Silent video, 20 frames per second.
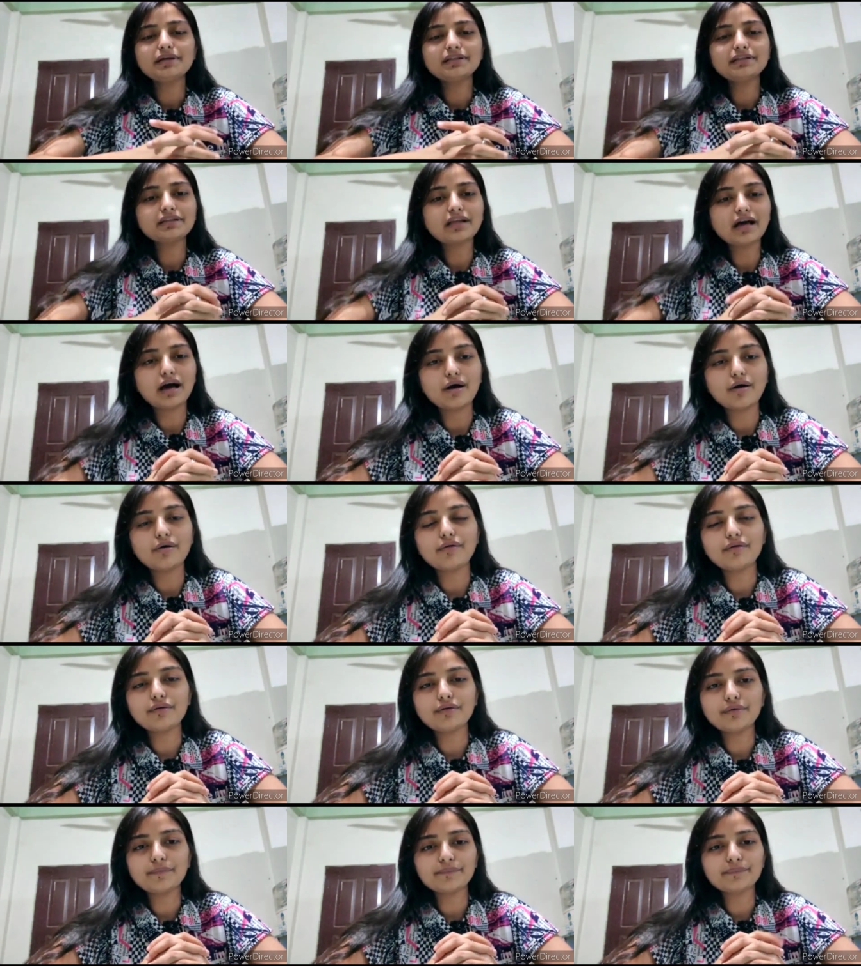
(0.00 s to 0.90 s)
But
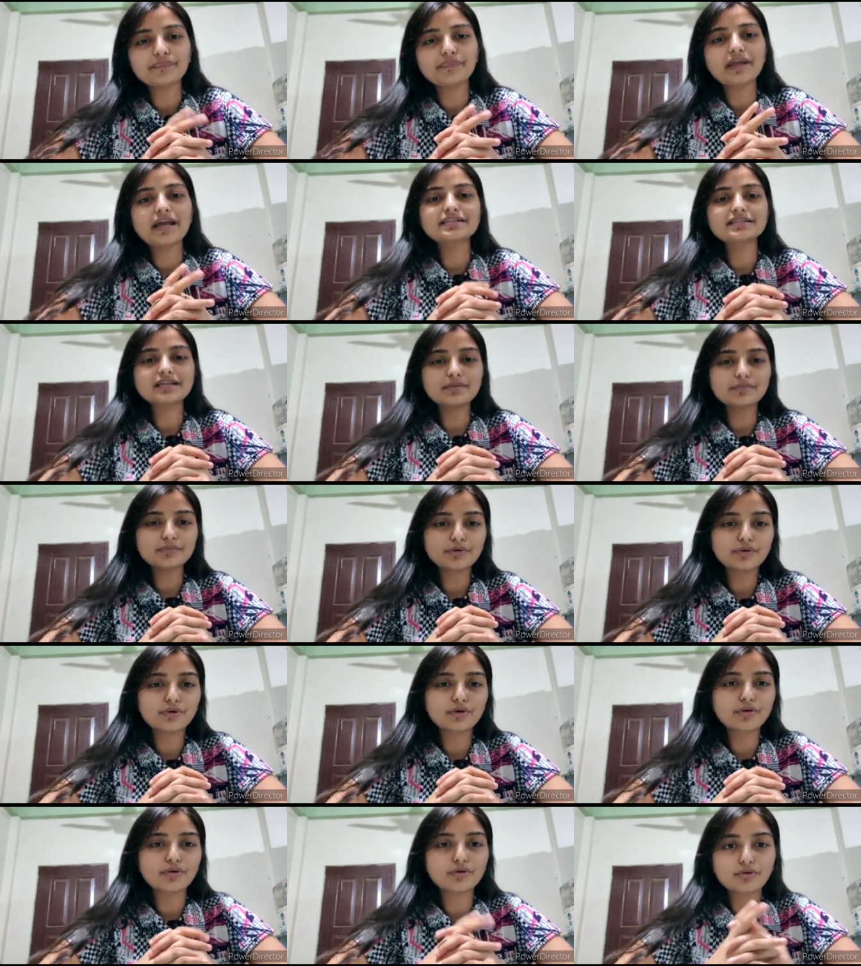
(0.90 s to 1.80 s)
now, as
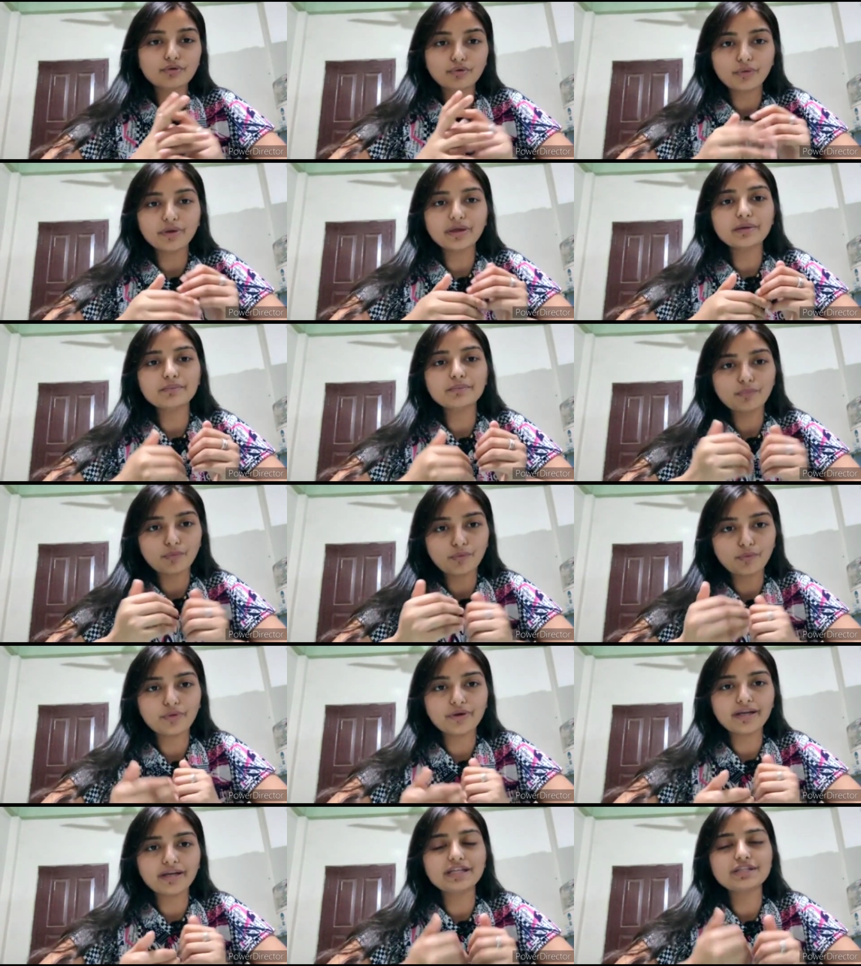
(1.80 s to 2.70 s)
I'm growing
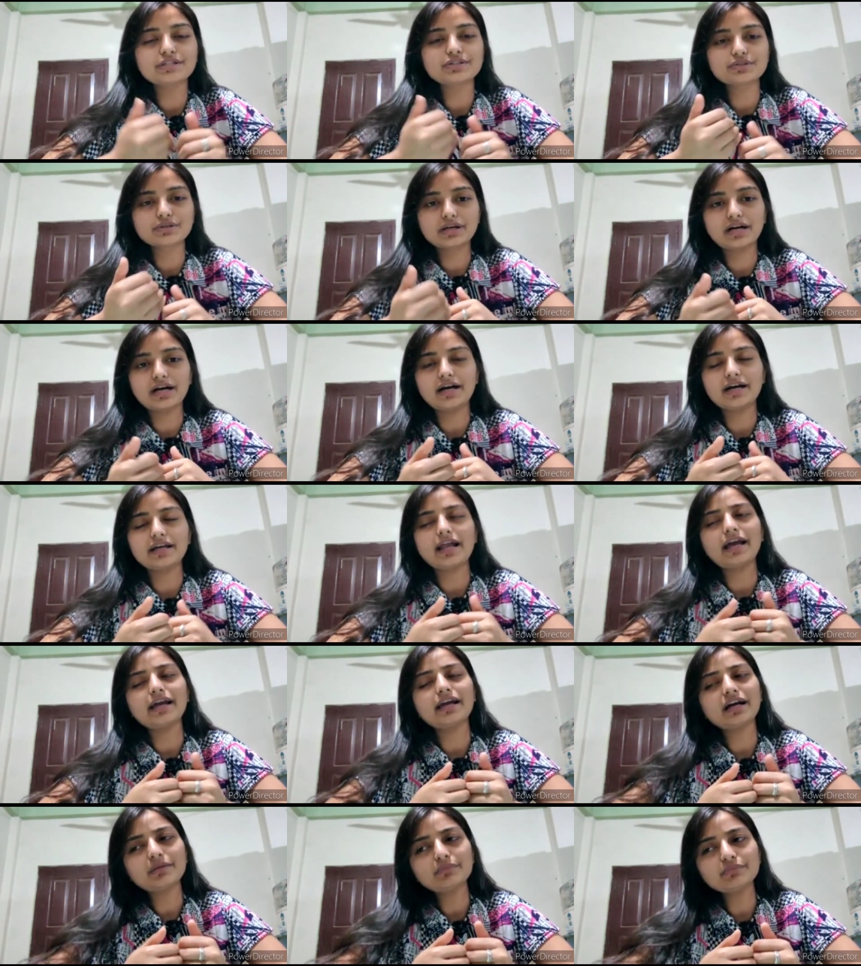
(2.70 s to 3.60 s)
more into God,
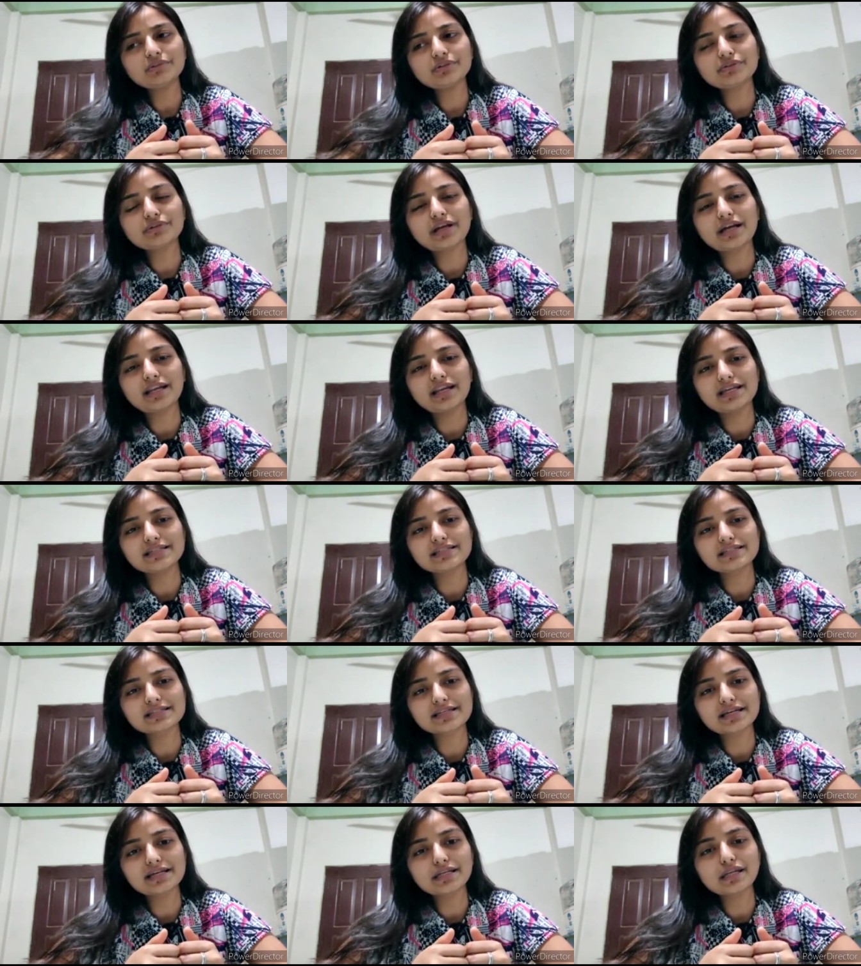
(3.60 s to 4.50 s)
I come to
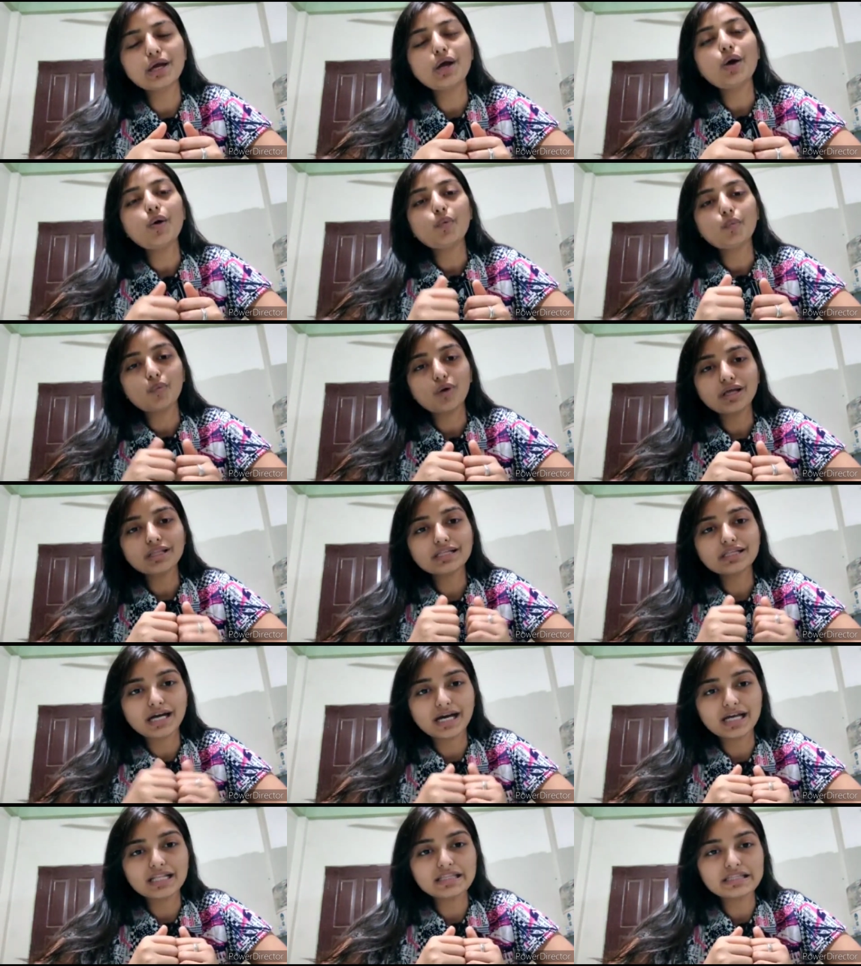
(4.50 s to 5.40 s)
realize that
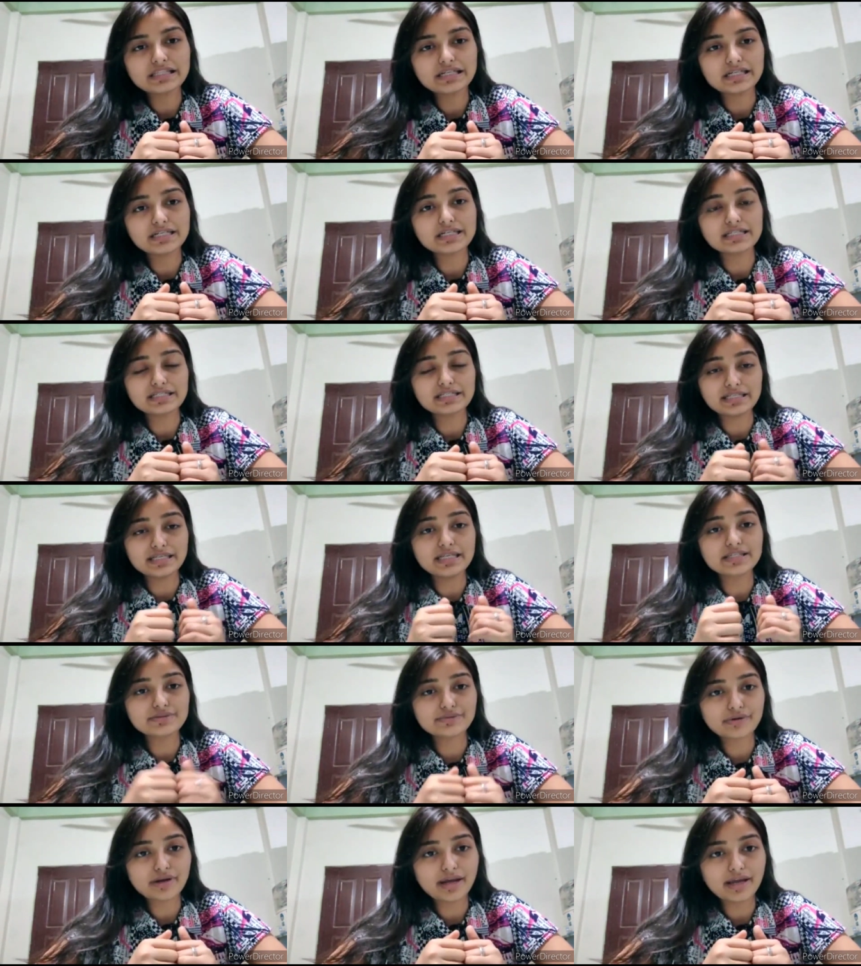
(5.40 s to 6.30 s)
what God does
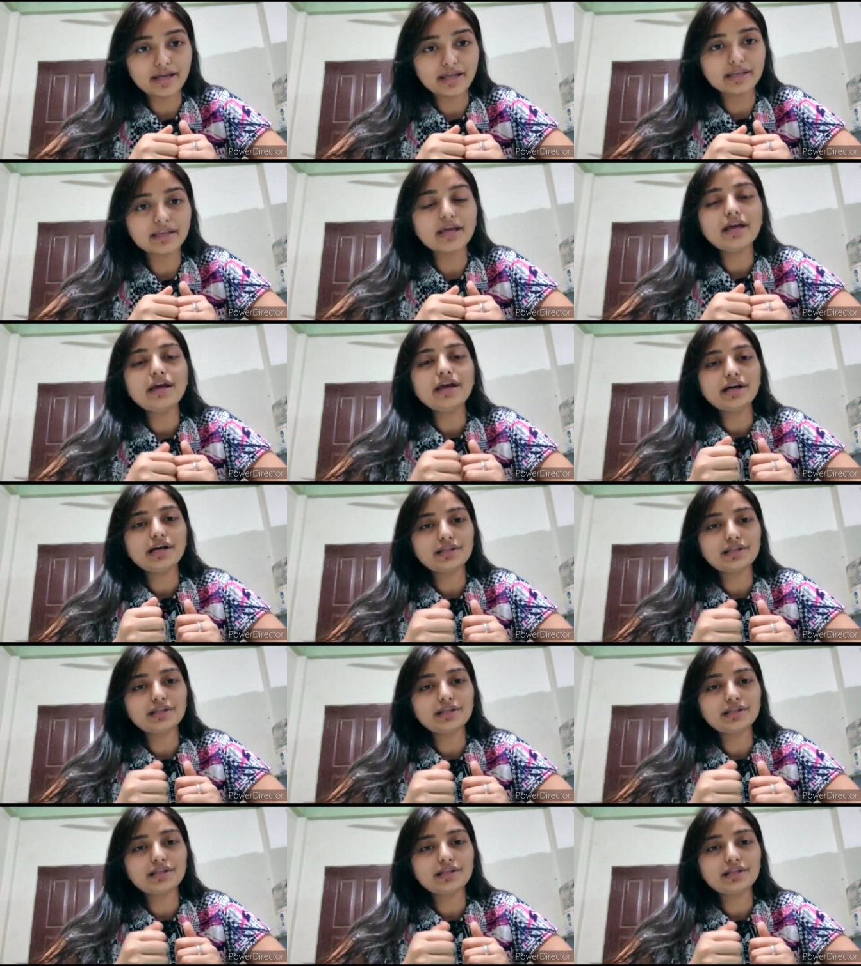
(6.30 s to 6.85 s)
is right.